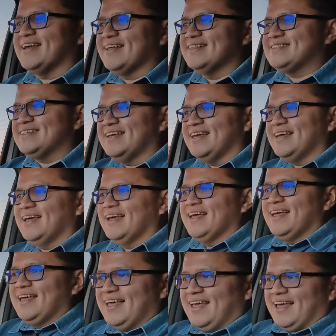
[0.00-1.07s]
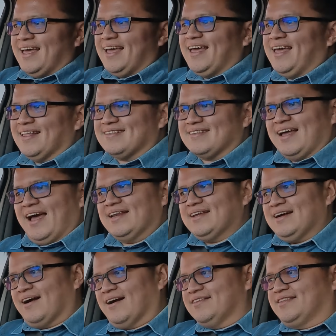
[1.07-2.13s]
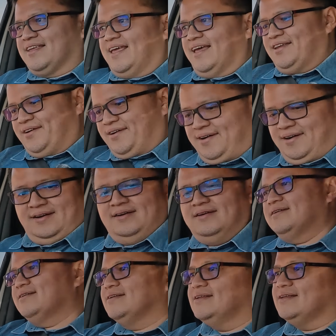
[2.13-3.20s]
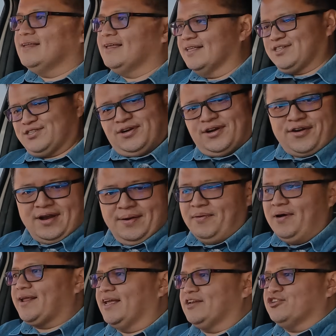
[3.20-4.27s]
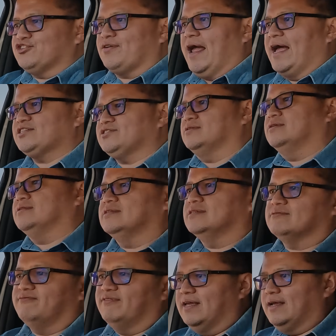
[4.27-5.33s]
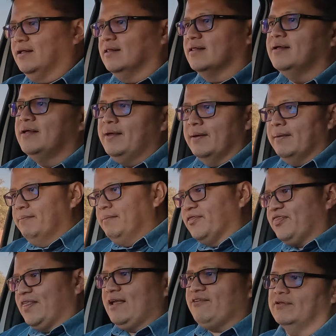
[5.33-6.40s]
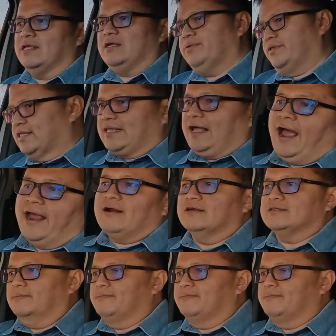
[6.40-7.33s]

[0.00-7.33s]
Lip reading: can see, it's kind of hard to get your grip on, get your traction on this vehicle. But thankfully with the tires,